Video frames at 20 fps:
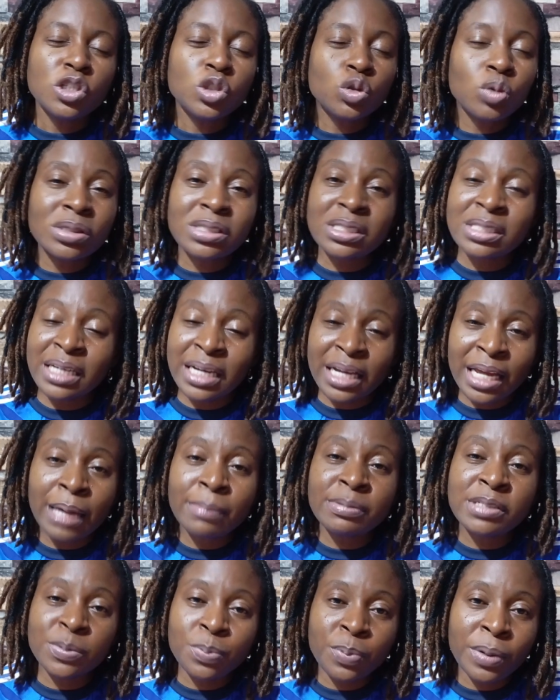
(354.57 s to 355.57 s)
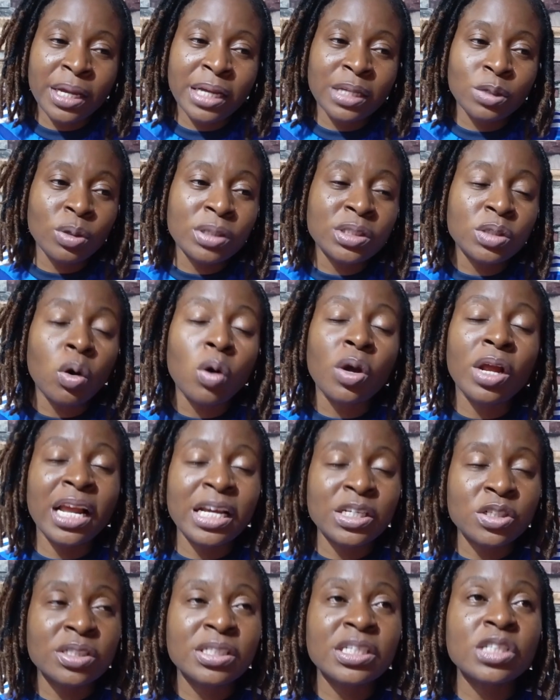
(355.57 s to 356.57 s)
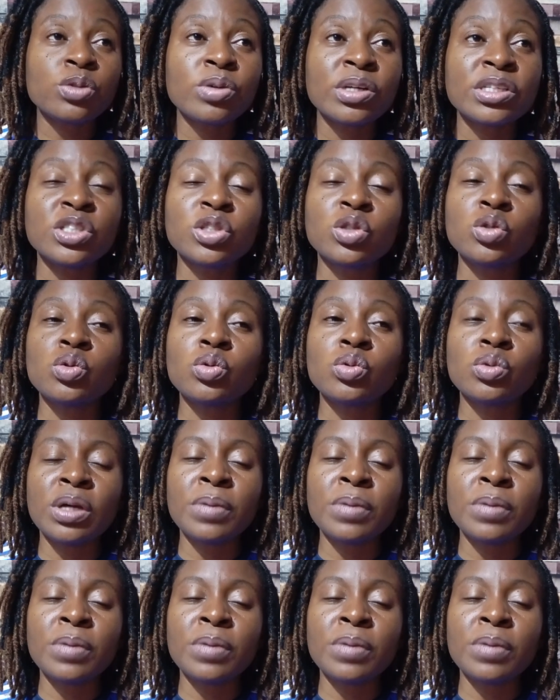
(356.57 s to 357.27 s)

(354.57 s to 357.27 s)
23 games played, okay, let's just say 22